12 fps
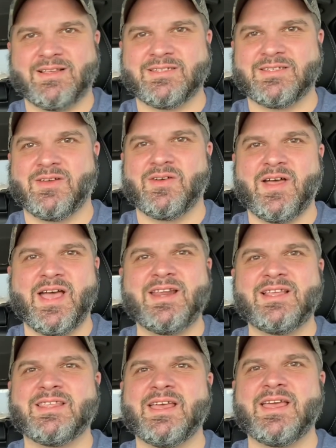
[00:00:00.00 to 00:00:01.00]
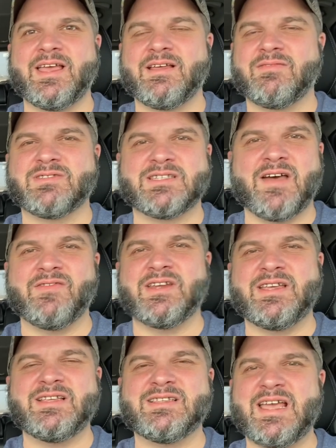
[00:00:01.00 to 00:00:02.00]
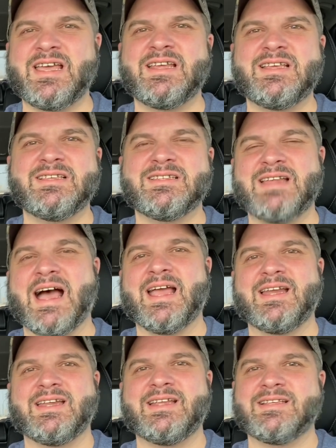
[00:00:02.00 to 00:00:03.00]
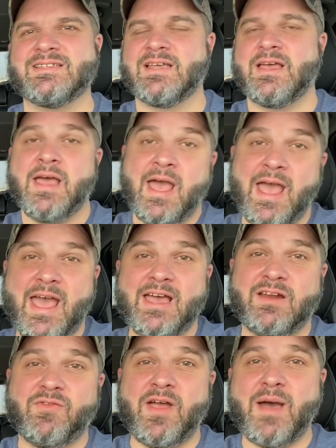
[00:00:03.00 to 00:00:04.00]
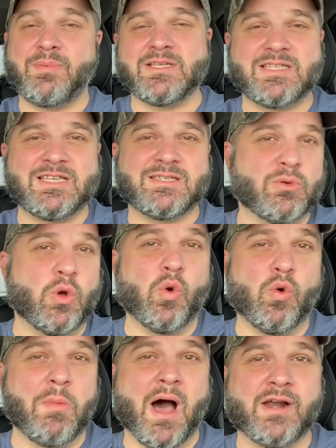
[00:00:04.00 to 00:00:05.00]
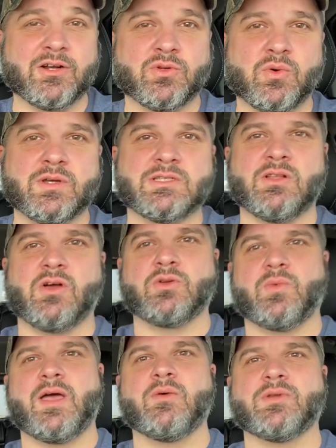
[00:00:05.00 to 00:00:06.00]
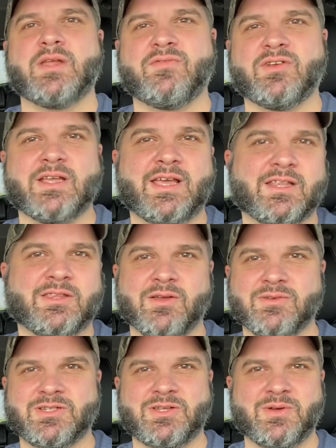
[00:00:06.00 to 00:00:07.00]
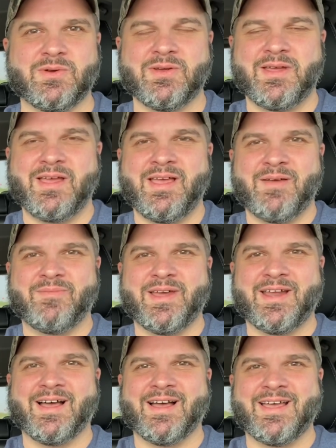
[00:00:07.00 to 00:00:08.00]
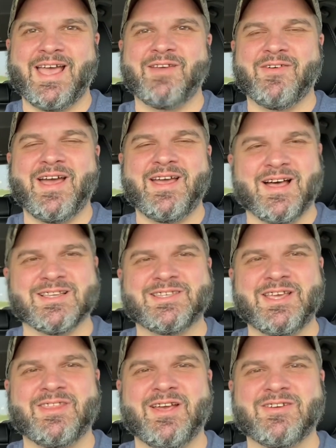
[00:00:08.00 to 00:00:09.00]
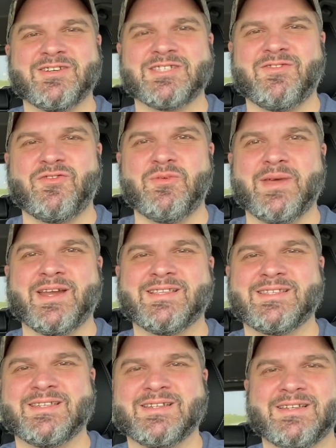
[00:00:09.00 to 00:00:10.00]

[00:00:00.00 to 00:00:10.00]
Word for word: So anything 70s, 80s, 90s. And if we happen to see some cool modern toys along the way, we'll definitely get those too. But anyway, I'll see you there in just a few minutes.